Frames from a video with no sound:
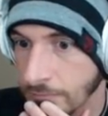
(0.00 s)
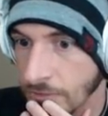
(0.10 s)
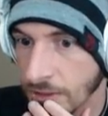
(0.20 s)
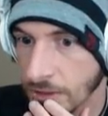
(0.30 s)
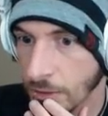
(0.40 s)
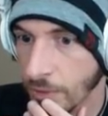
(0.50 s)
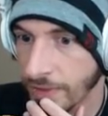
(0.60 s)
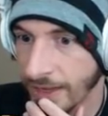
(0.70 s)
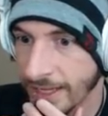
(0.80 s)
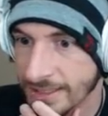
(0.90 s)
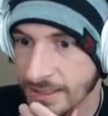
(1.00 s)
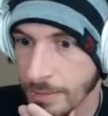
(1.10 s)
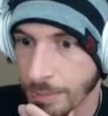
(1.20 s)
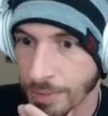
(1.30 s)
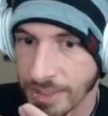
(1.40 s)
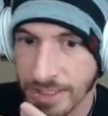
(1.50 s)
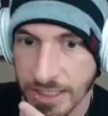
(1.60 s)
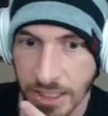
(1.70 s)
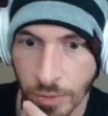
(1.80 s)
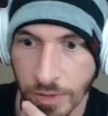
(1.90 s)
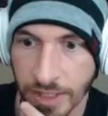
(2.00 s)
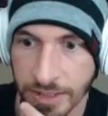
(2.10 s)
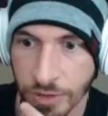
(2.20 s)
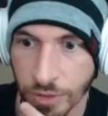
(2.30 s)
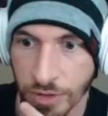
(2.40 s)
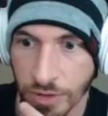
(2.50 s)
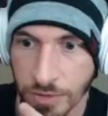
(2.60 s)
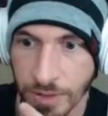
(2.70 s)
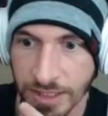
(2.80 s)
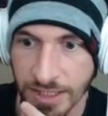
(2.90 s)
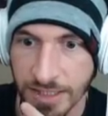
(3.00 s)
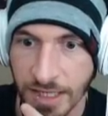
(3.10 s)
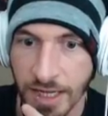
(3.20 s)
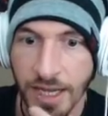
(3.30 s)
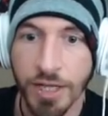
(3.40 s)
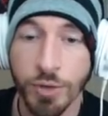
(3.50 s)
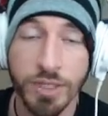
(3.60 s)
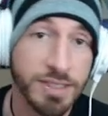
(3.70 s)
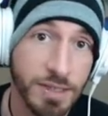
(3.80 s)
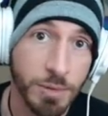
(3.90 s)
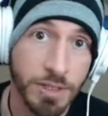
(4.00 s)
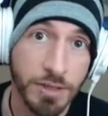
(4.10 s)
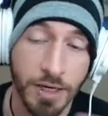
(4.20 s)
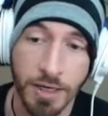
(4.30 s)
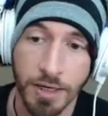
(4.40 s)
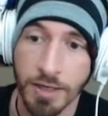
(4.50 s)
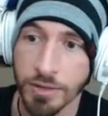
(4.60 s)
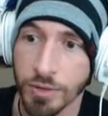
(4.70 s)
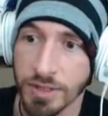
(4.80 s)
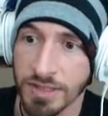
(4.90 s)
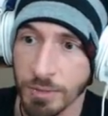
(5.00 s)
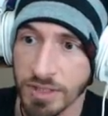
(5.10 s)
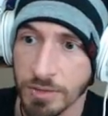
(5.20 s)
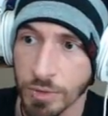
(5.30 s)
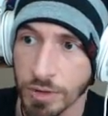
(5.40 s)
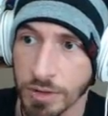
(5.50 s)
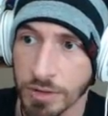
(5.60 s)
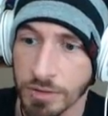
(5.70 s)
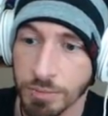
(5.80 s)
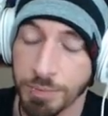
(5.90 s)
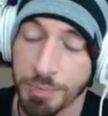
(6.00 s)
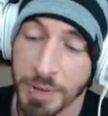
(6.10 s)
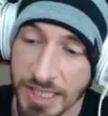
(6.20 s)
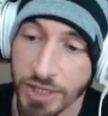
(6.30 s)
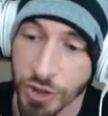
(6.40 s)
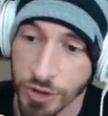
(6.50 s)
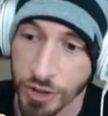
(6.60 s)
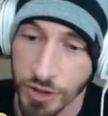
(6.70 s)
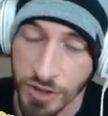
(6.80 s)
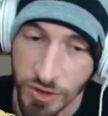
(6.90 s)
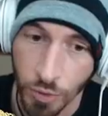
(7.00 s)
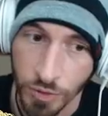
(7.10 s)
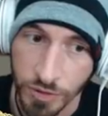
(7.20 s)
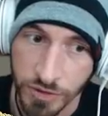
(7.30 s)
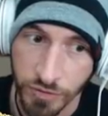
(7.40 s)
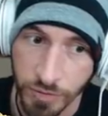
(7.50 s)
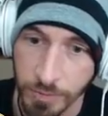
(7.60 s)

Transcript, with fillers: So that's pretty cool. And then you can also get these, and you can summon uh, you can summon some good, potentially good souls from